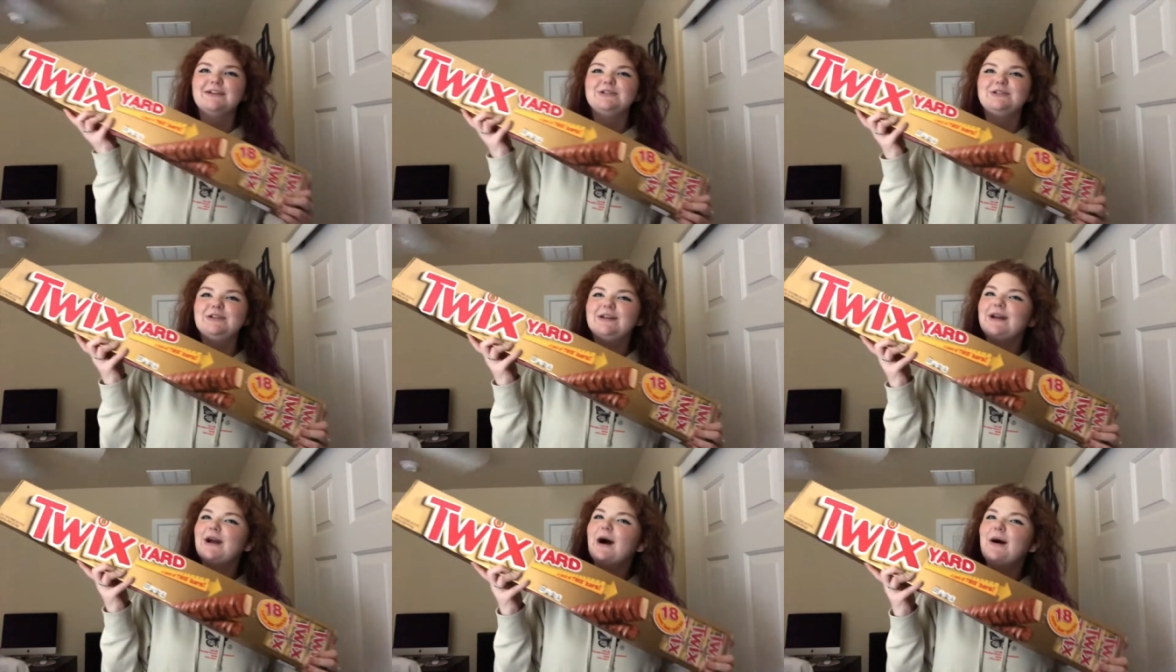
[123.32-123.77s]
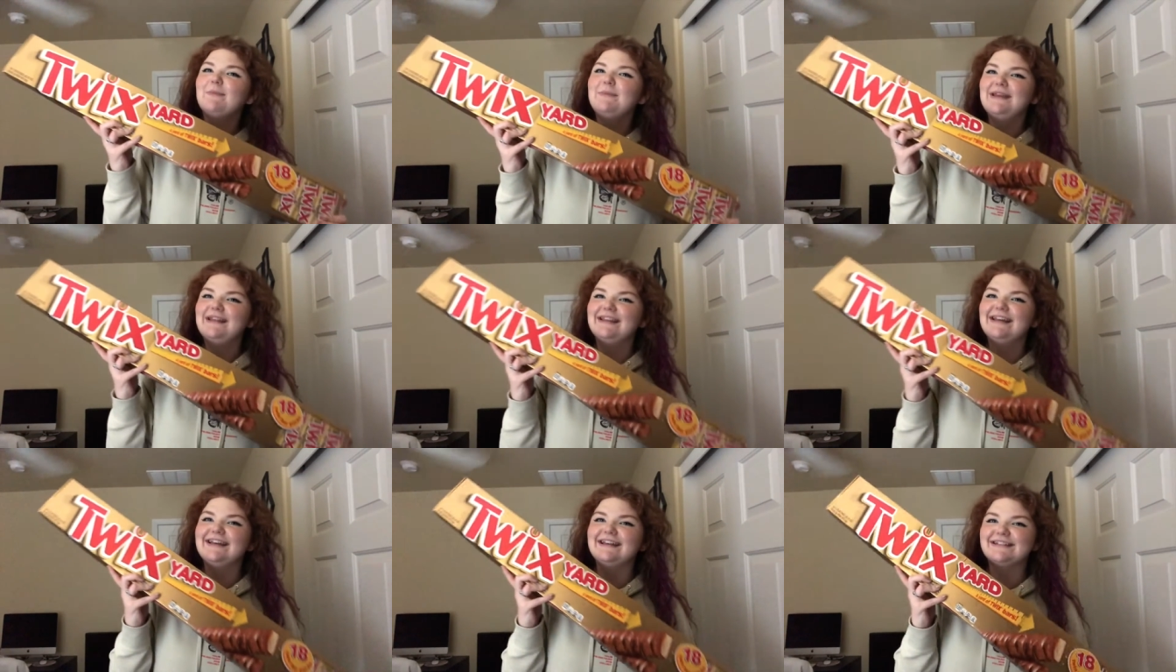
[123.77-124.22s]
she got
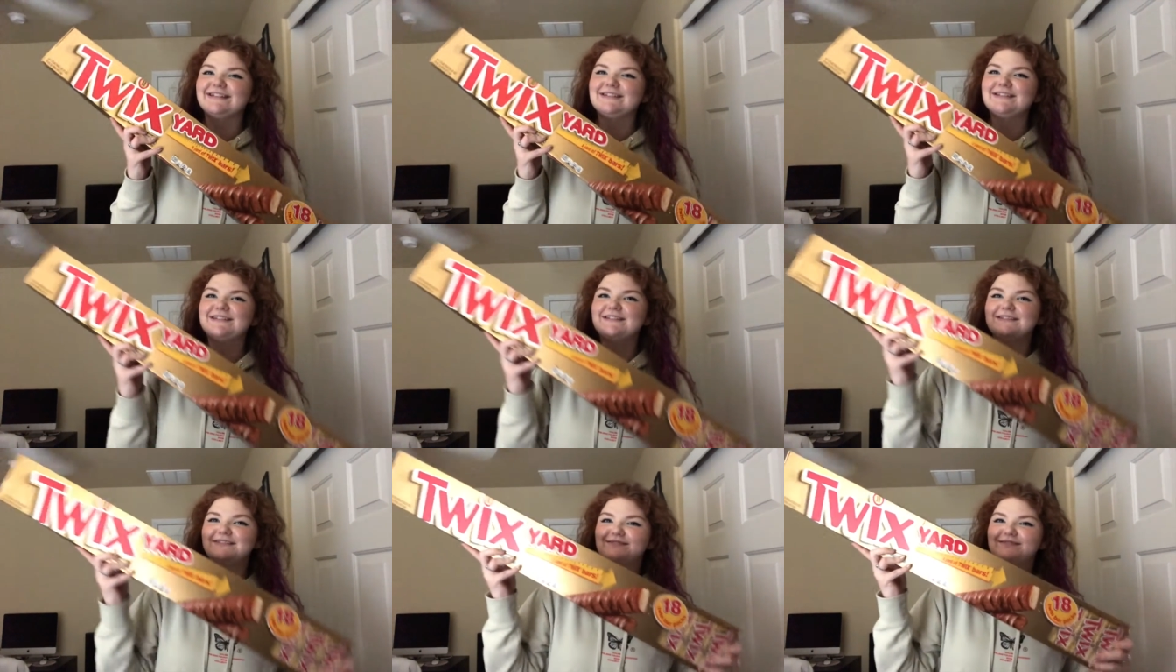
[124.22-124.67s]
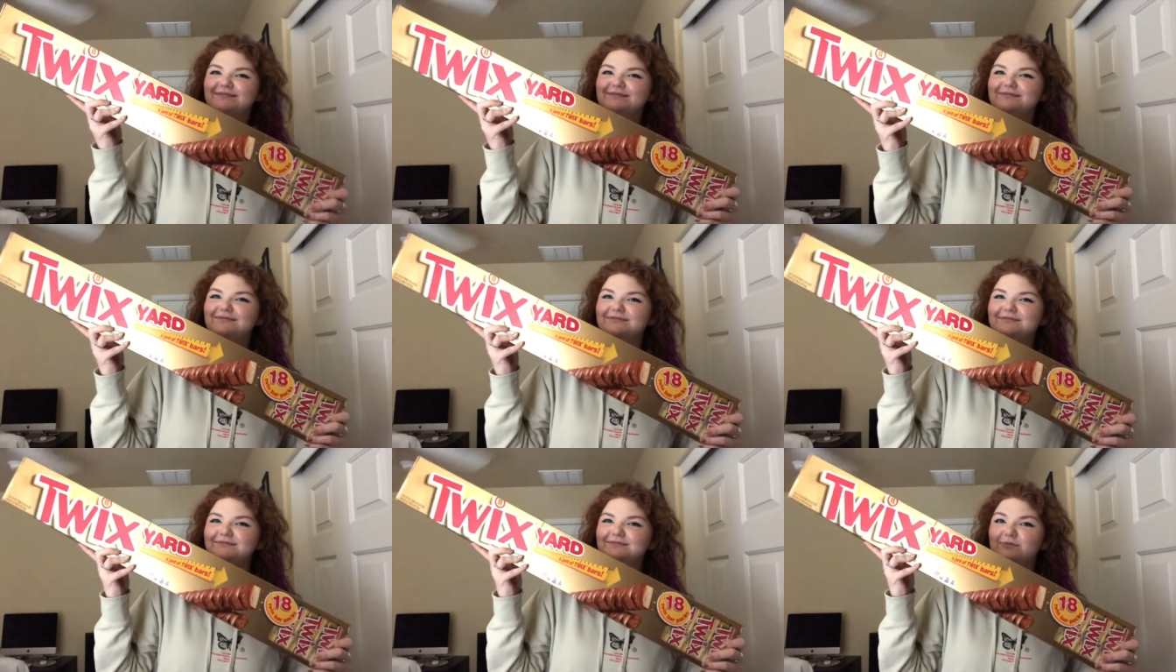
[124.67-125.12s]
me this.
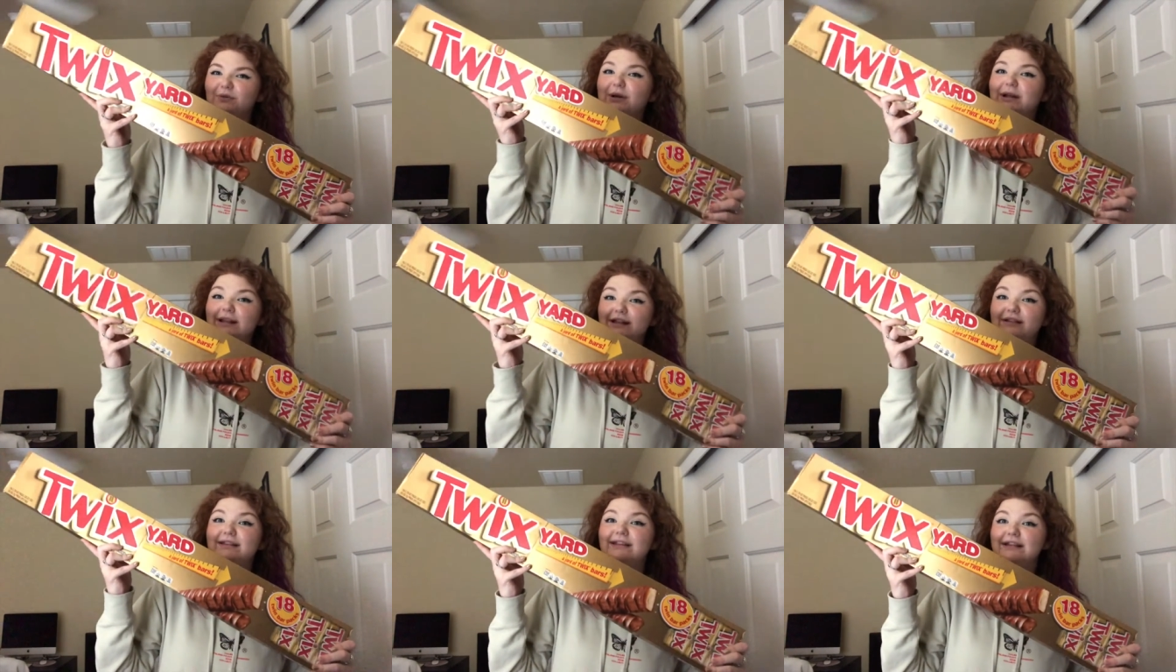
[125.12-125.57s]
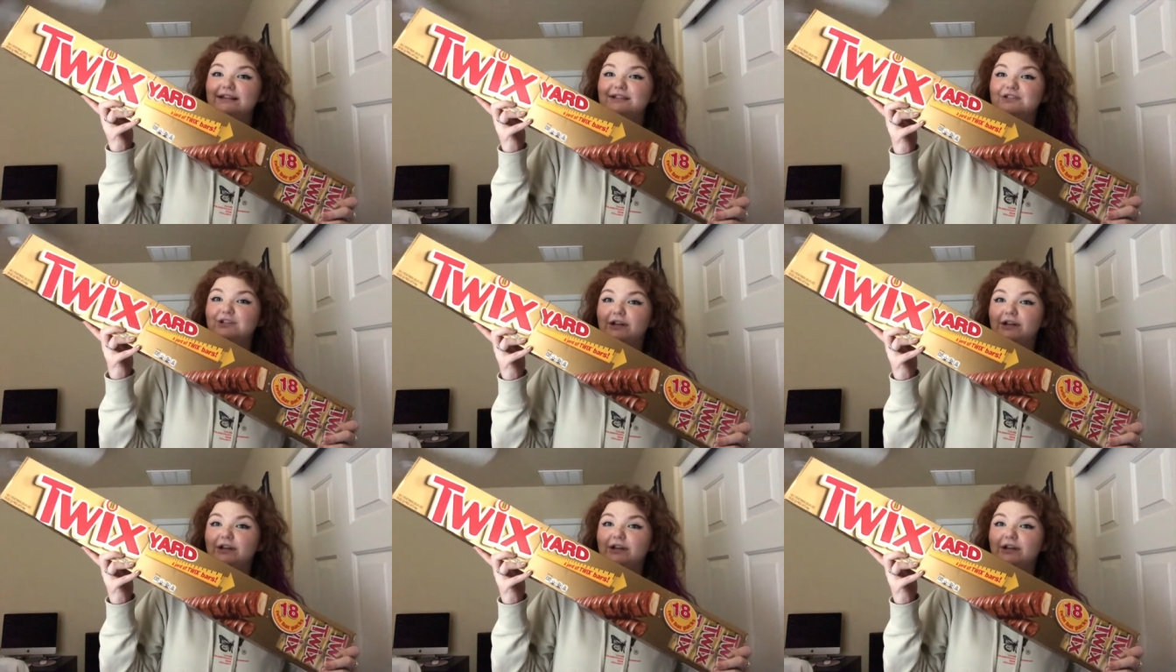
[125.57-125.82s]
One of the things